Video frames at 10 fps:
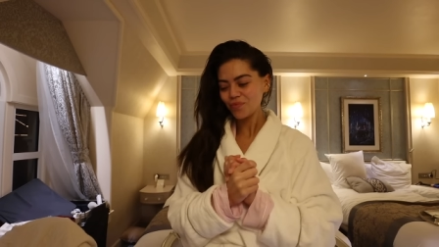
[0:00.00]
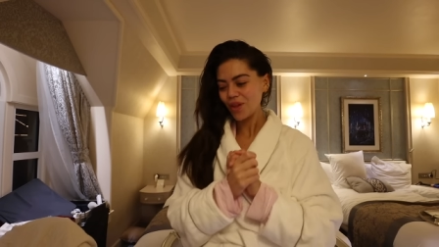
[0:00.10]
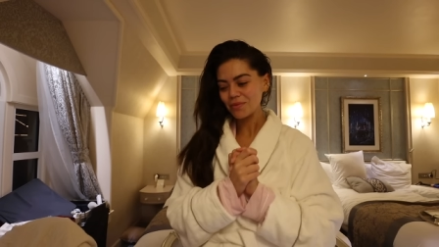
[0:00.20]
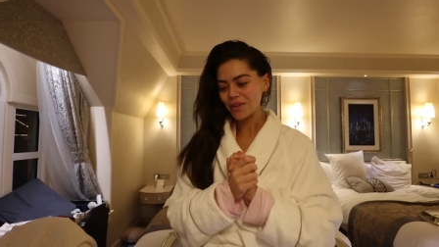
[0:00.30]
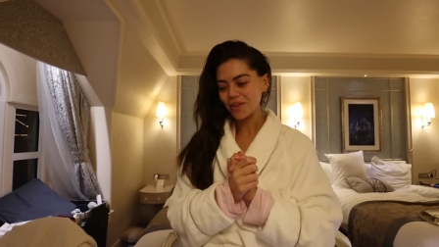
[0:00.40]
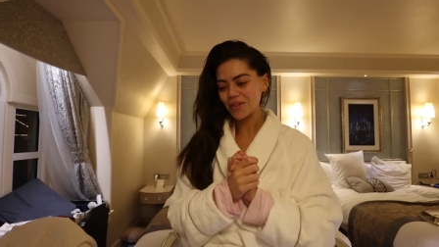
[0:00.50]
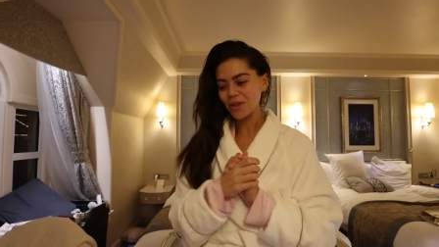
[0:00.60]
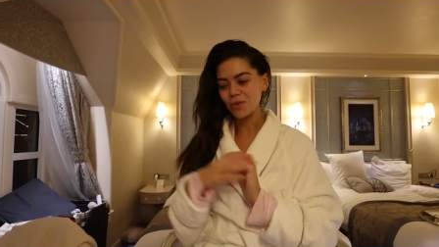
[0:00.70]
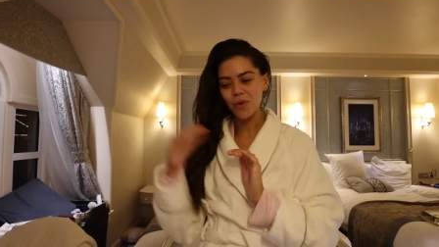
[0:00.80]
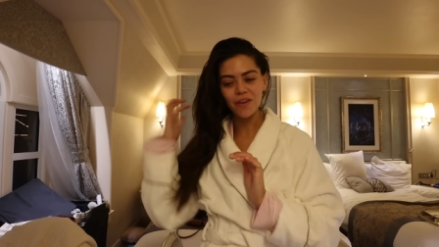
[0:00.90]
Thumbs up goes a
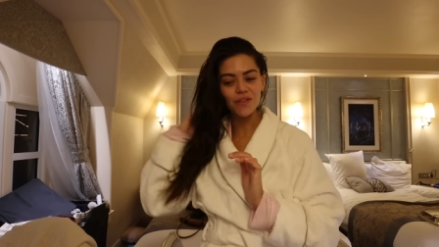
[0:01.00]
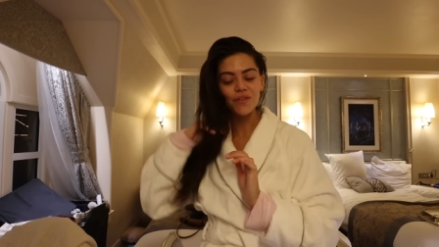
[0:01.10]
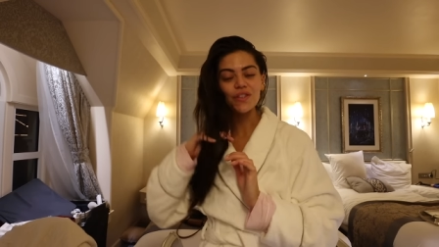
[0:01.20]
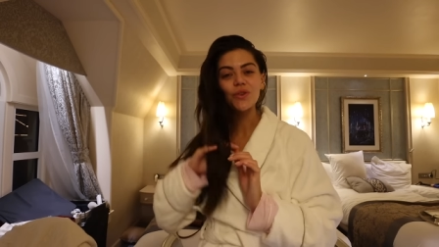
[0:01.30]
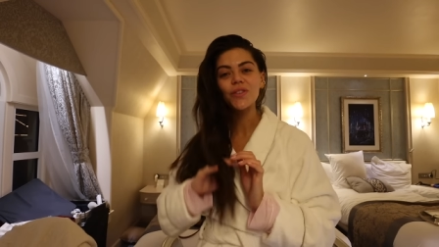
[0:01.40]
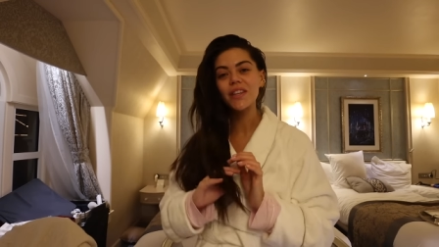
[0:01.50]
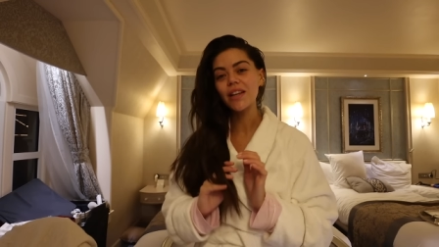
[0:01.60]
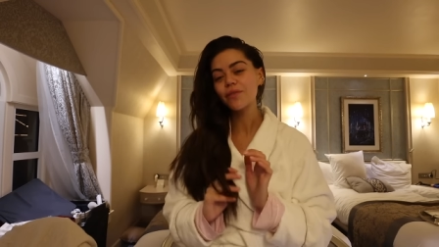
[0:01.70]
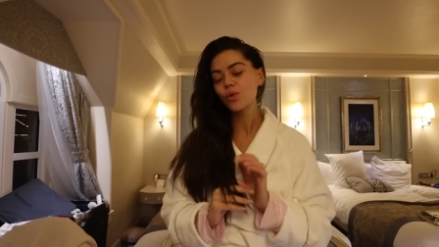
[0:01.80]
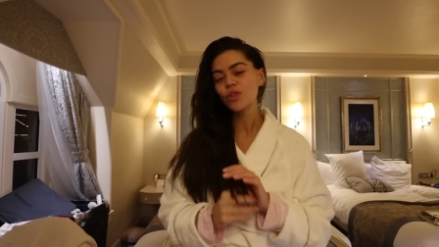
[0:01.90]
long way if you've enjoyed this.
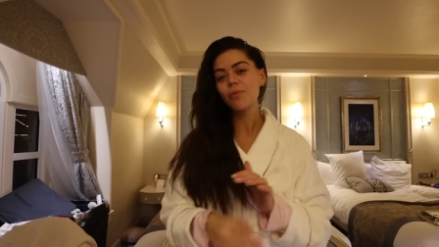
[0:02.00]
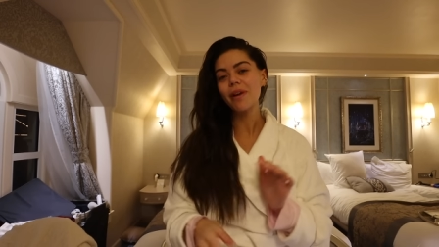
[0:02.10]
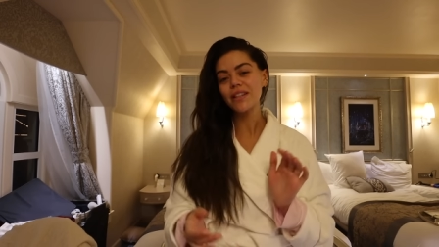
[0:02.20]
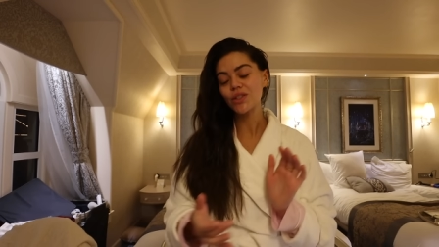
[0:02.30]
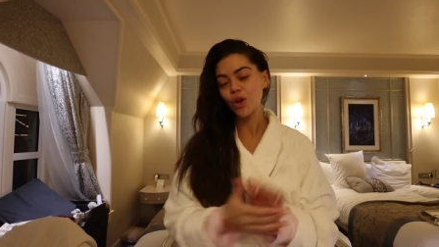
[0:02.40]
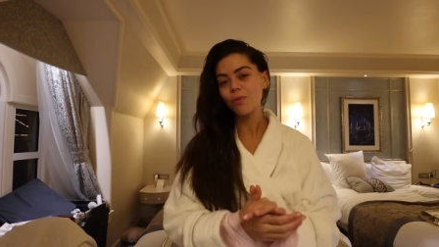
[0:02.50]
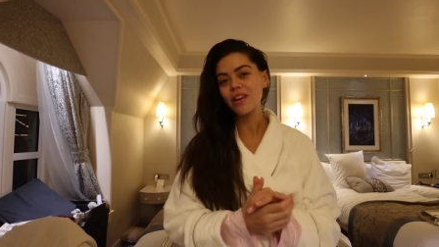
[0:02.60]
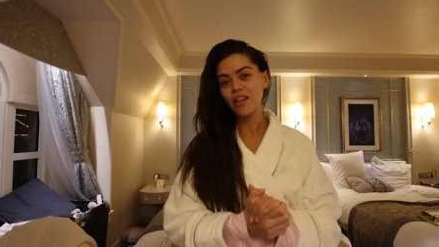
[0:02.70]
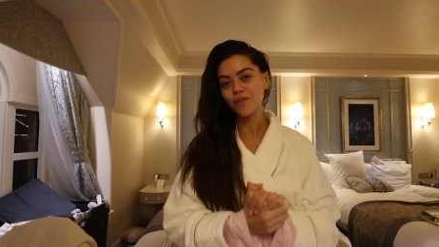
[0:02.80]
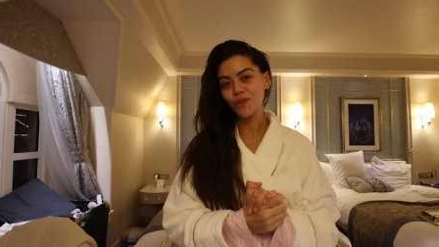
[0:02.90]
I've also met so
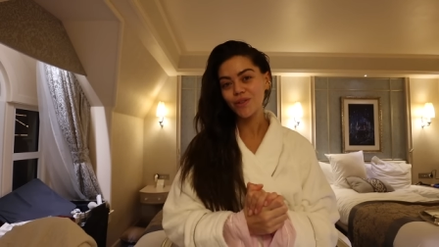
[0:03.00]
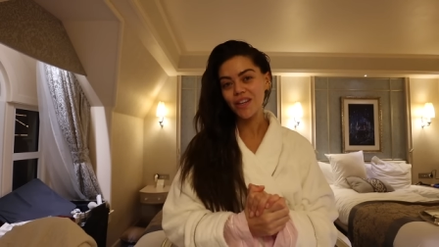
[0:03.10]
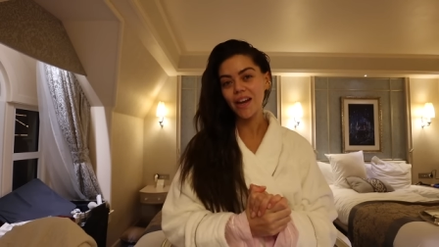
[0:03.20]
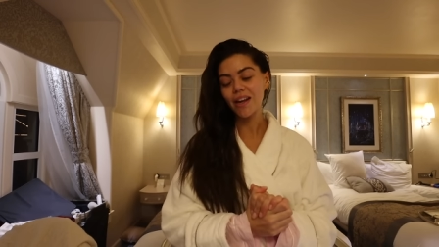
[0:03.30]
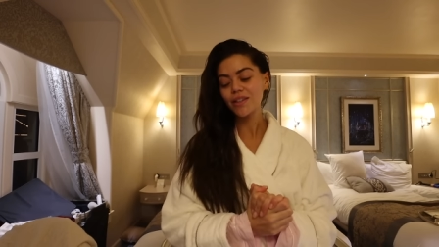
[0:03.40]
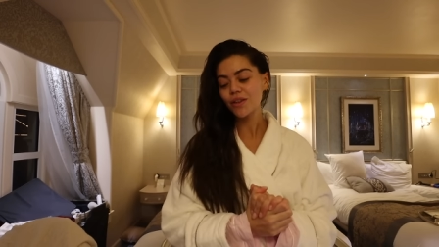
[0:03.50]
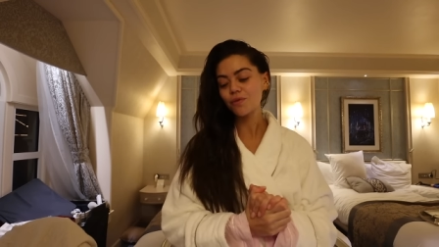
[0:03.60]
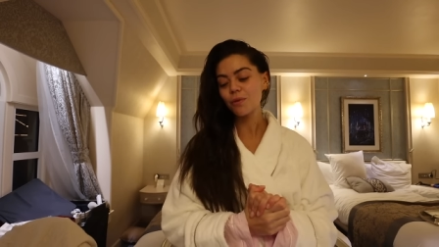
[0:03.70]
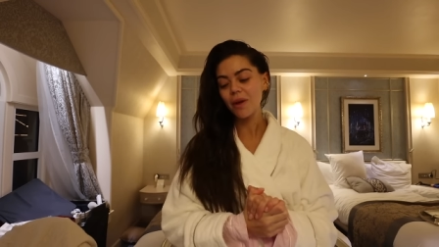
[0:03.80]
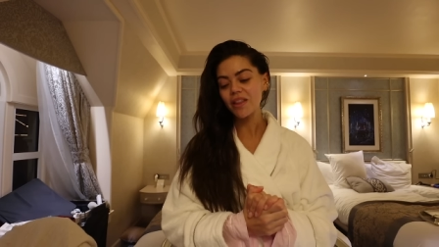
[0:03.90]
many of you today, so if
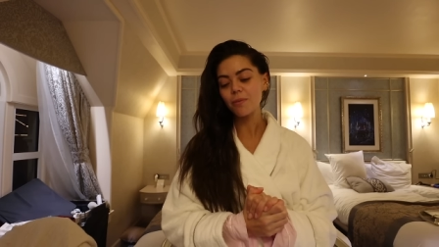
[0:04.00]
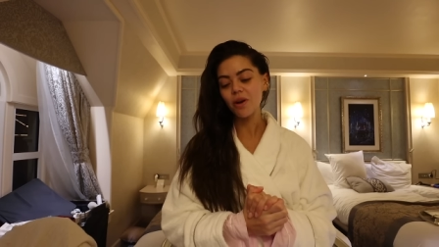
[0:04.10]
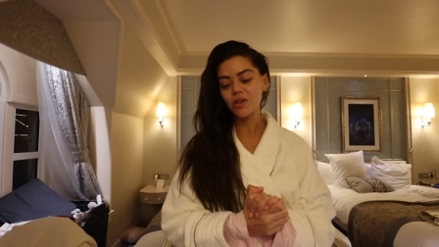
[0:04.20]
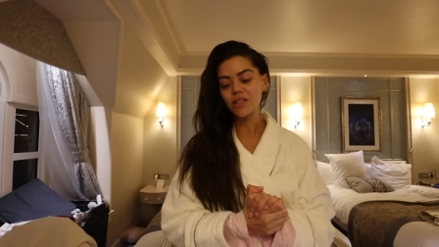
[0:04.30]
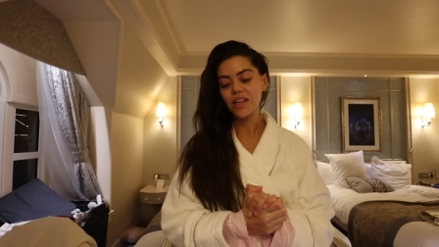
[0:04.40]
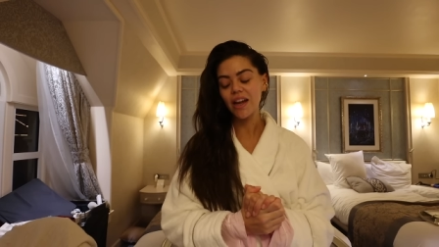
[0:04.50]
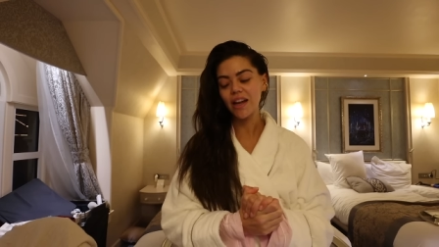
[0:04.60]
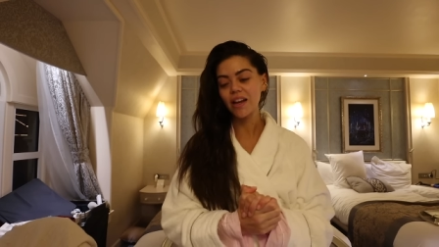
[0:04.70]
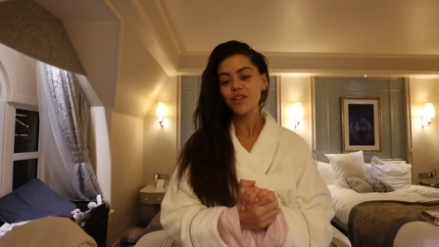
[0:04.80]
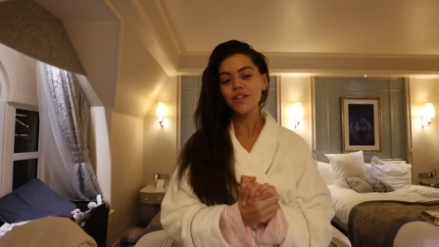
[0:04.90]
we met in the parks
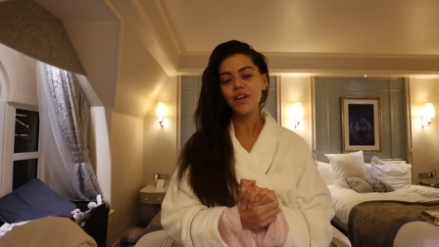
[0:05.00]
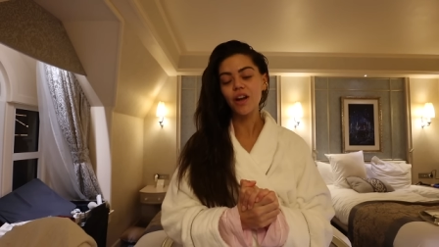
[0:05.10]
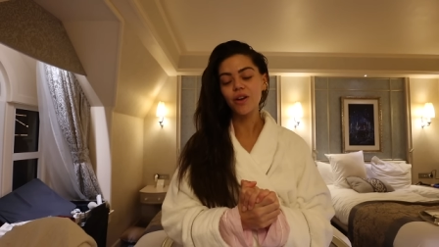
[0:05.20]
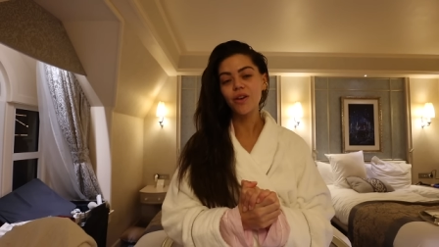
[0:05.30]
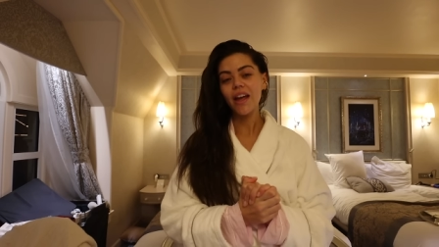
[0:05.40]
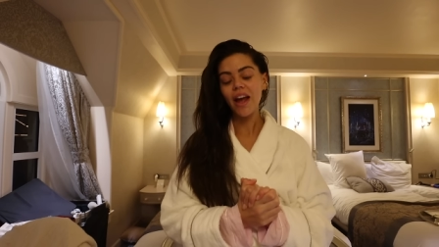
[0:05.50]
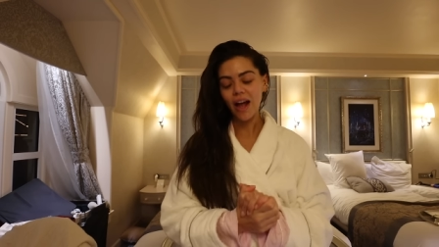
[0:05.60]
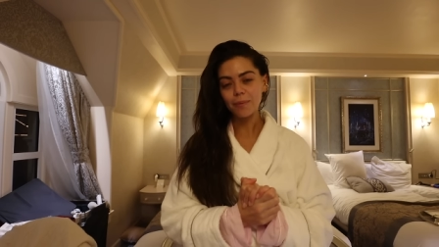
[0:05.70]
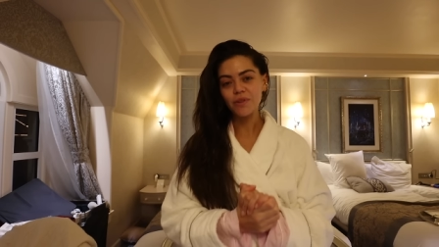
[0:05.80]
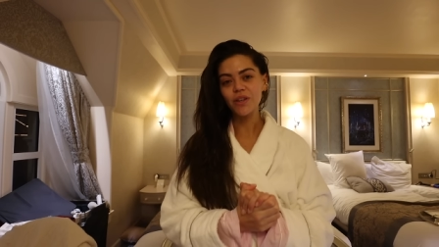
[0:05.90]
today, just know it
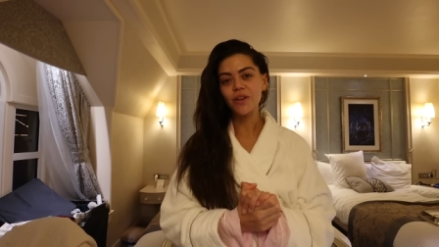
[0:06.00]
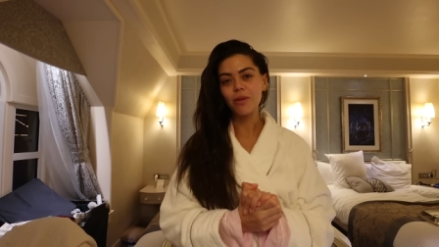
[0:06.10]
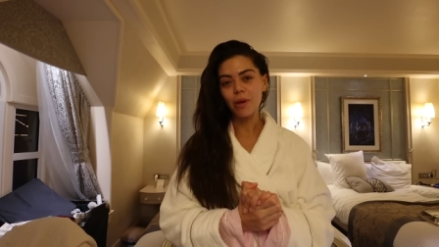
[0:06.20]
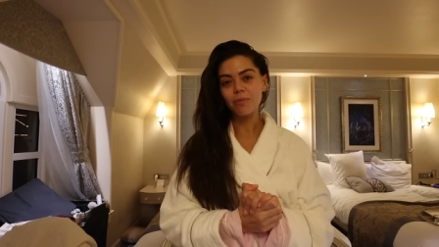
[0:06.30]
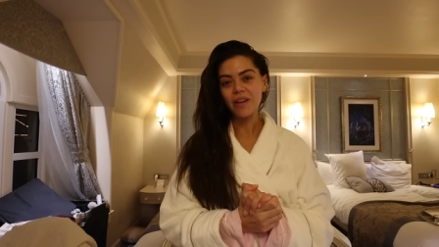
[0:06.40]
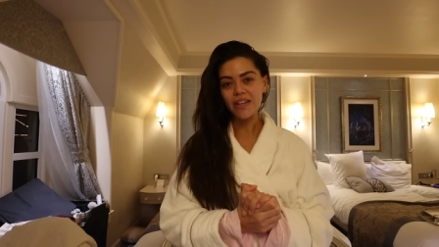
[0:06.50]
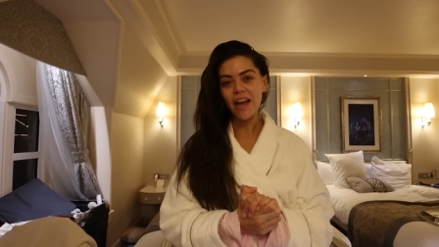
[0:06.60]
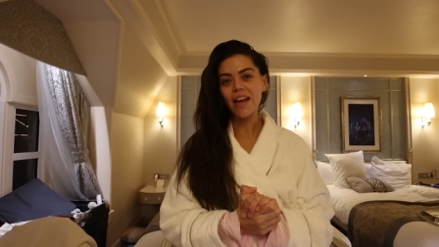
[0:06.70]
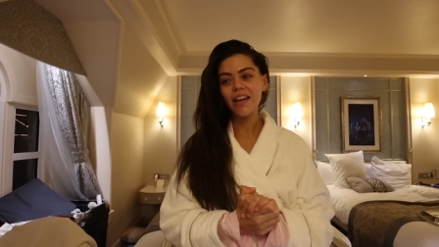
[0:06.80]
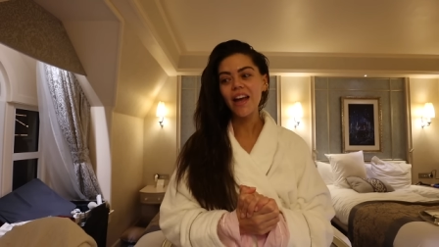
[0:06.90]
absolutely made my day